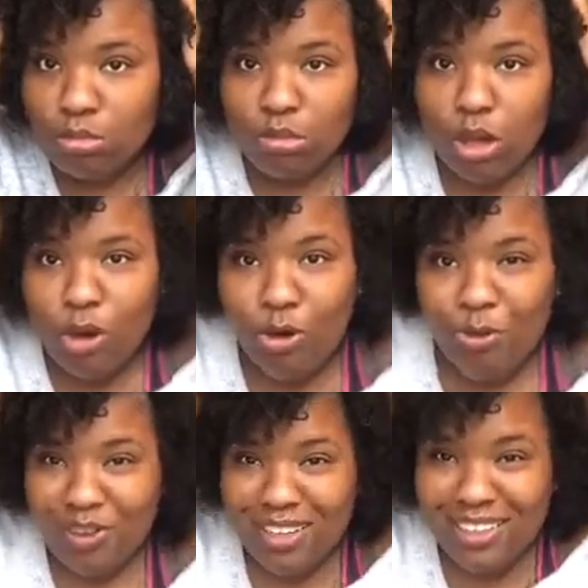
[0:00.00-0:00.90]
Who
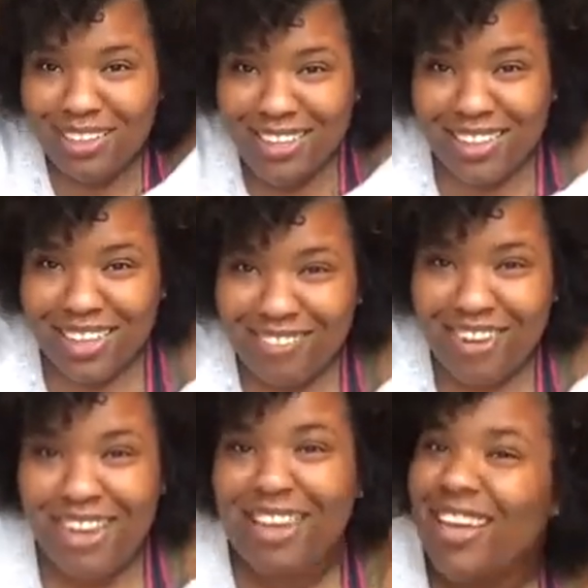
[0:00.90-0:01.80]
want to look like that,
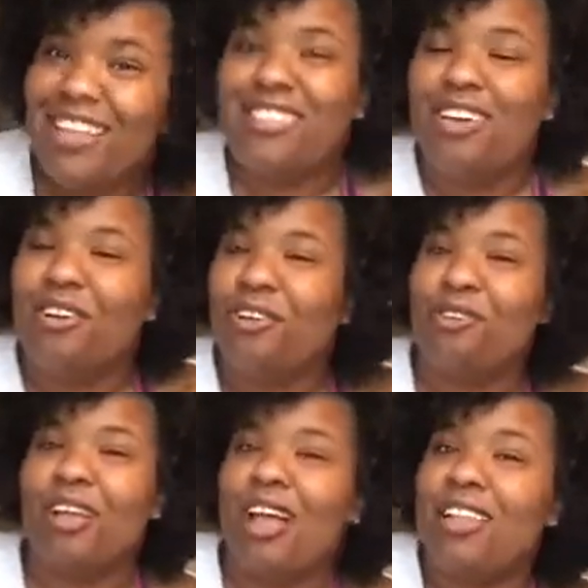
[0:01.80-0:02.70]
right?
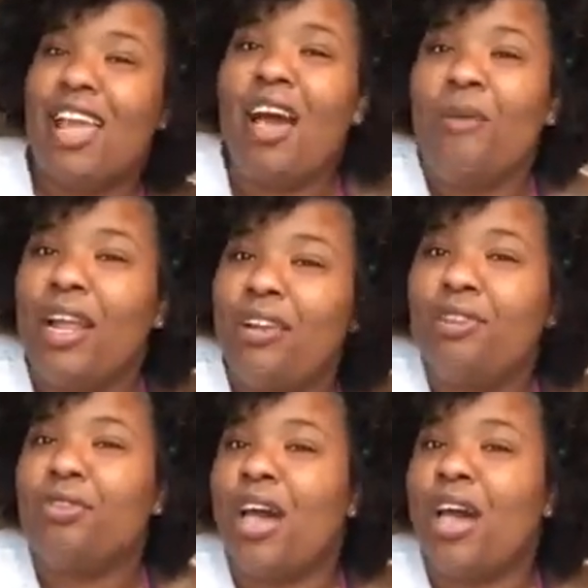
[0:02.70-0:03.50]
So now what I do,